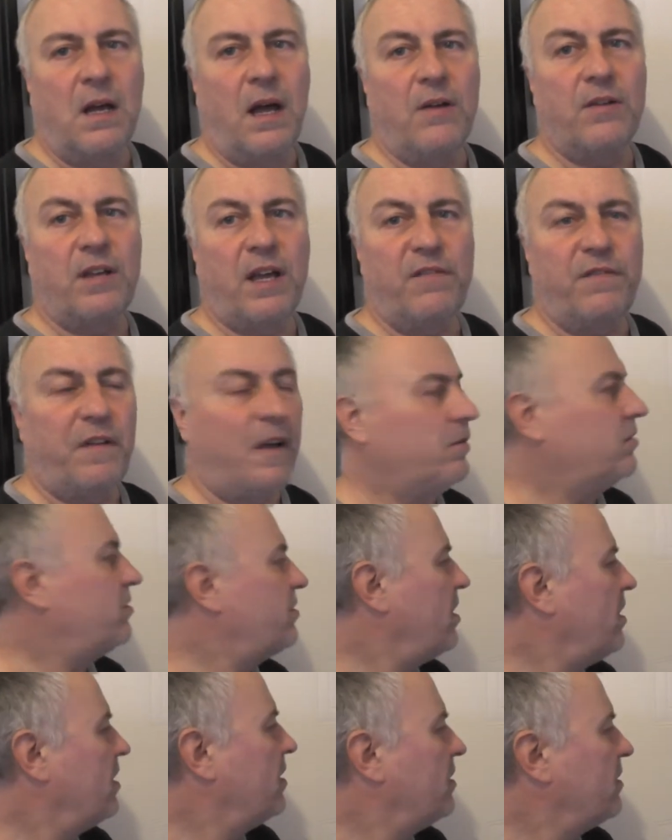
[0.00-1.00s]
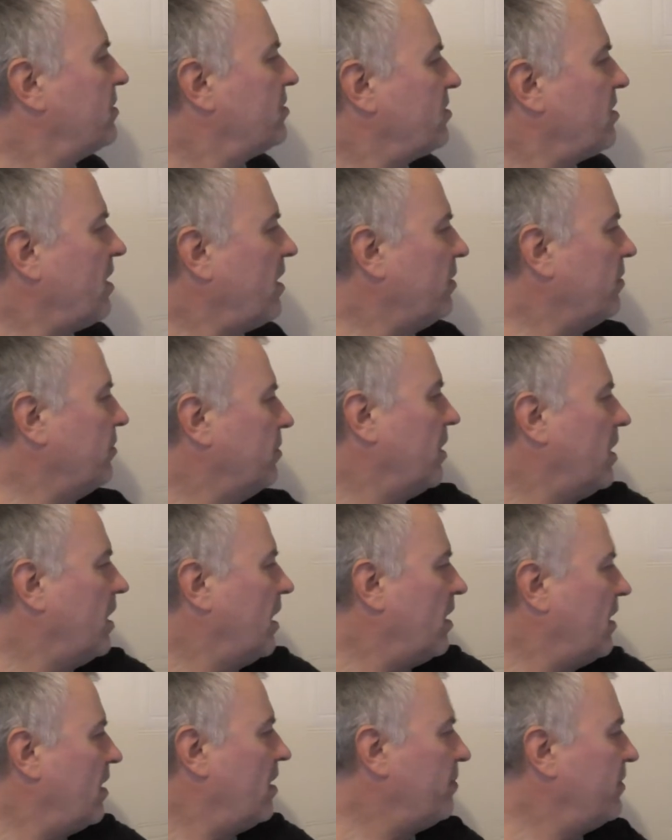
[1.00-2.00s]
Okay folks, so
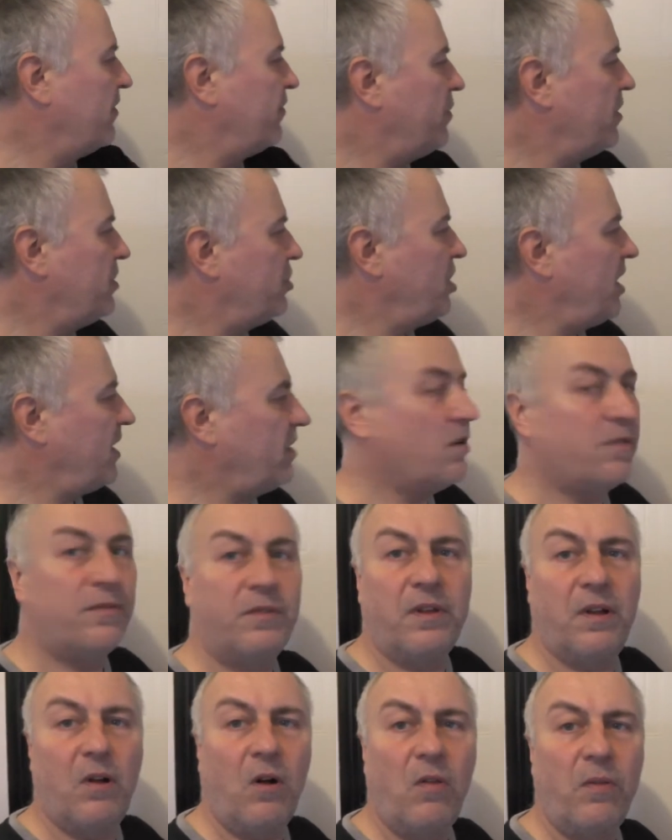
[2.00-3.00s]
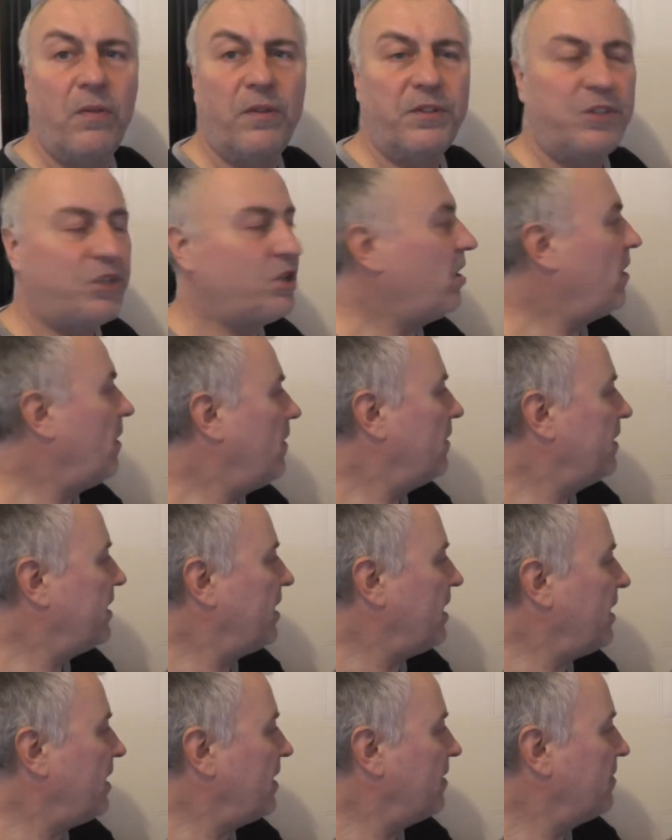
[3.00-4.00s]
if we check on the chart
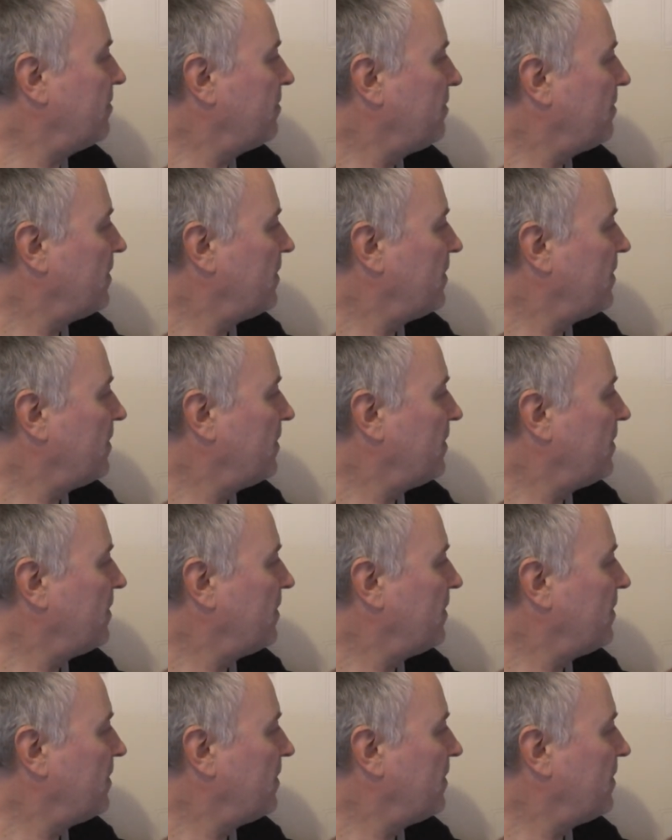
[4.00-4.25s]
here,